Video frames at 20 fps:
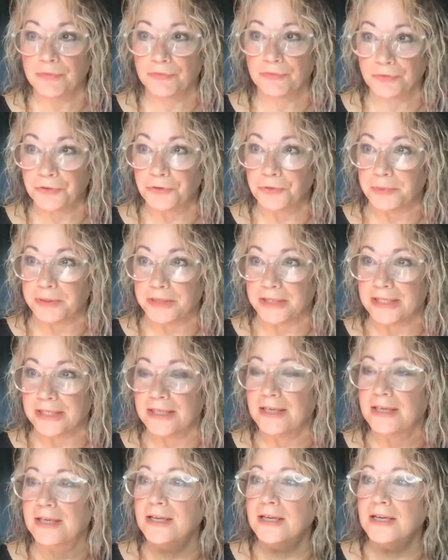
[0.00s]
through me.
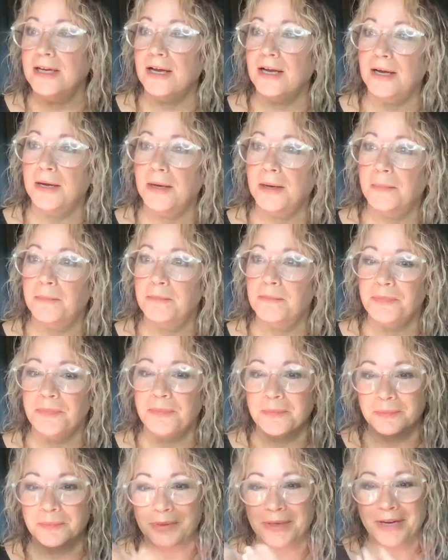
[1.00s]
Um,
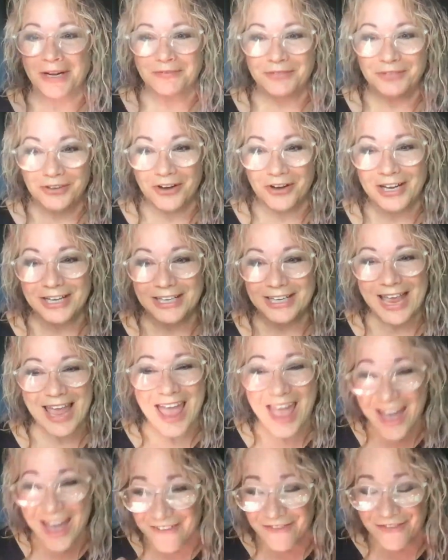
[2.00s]
but I've not
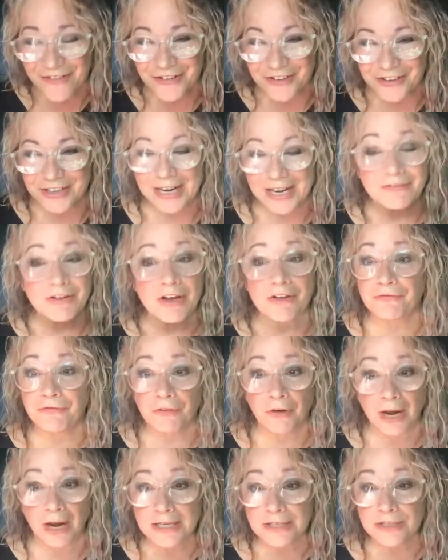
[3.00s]
ever, and I've got
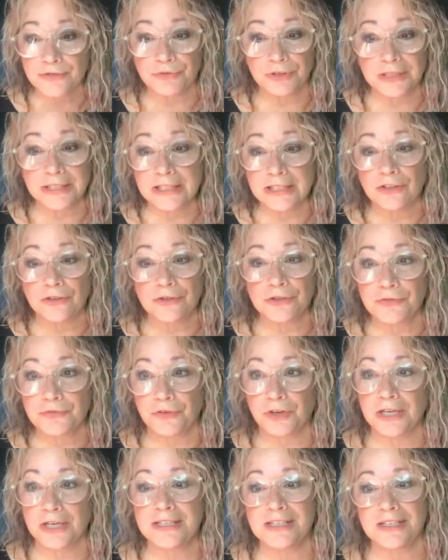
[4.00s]
friends, really close
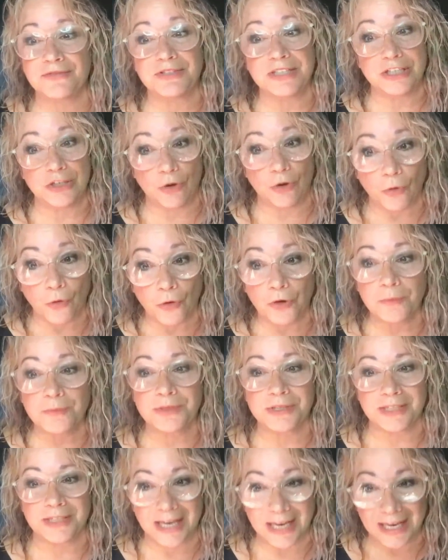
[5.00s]
friends that have seen
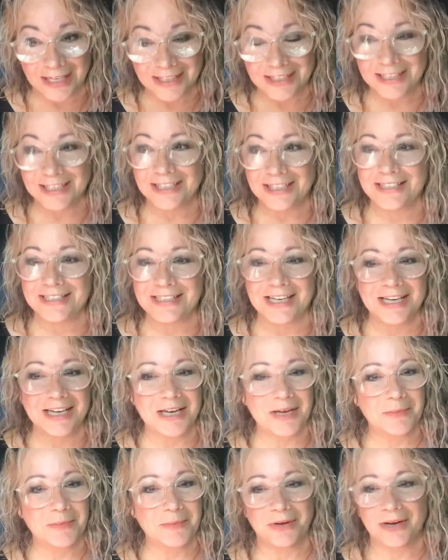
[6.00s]
orbs and aliens,
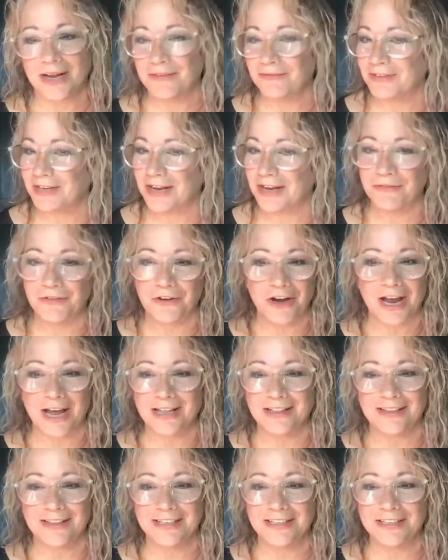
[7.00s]
but I've never
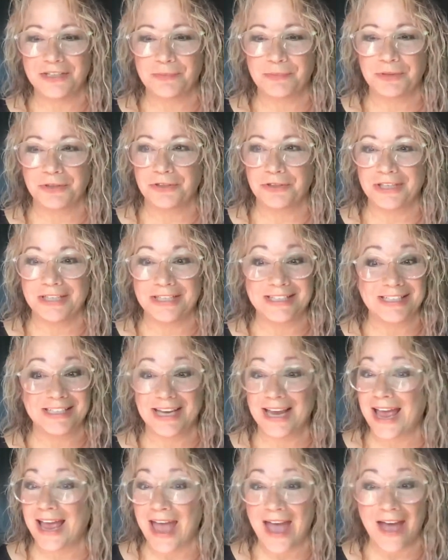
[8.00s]
had the experience
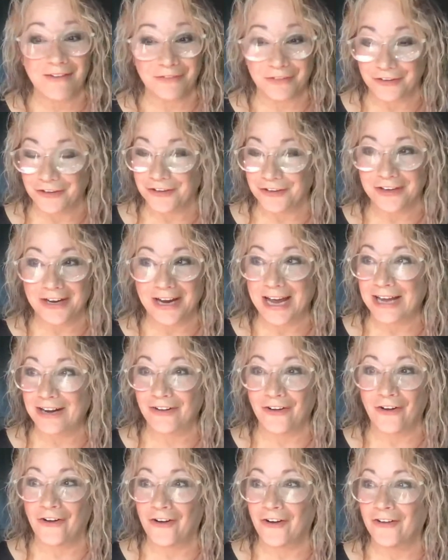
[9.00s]
ever
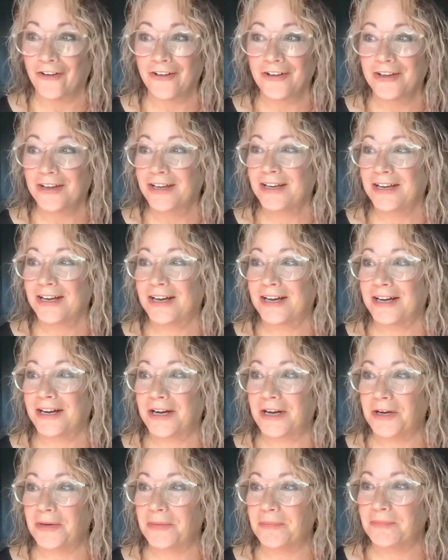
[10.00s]
at all.
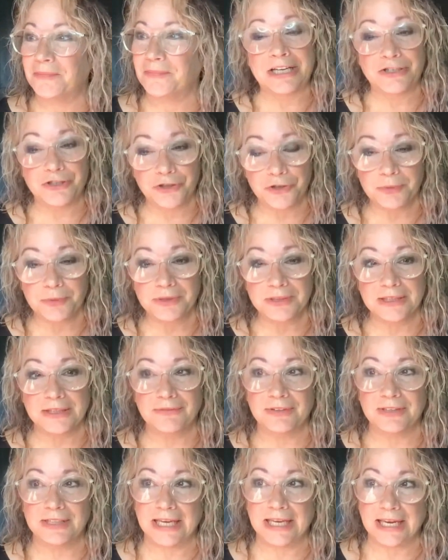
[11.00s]
Um, I do
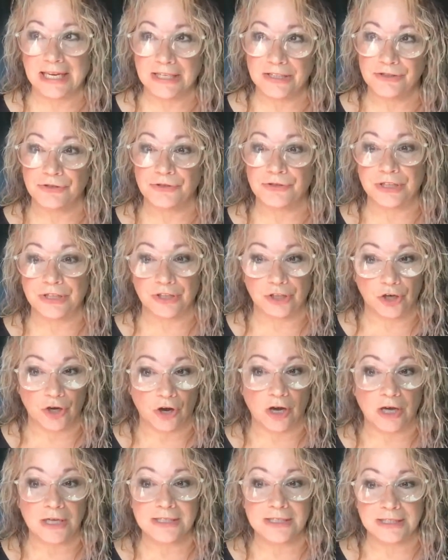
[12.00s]
believe in the angels and the
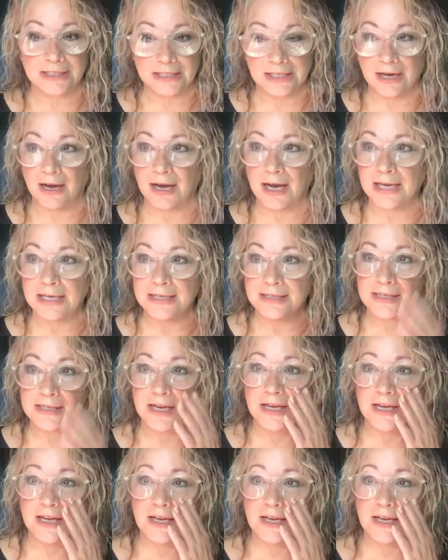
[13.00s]
gods and the guides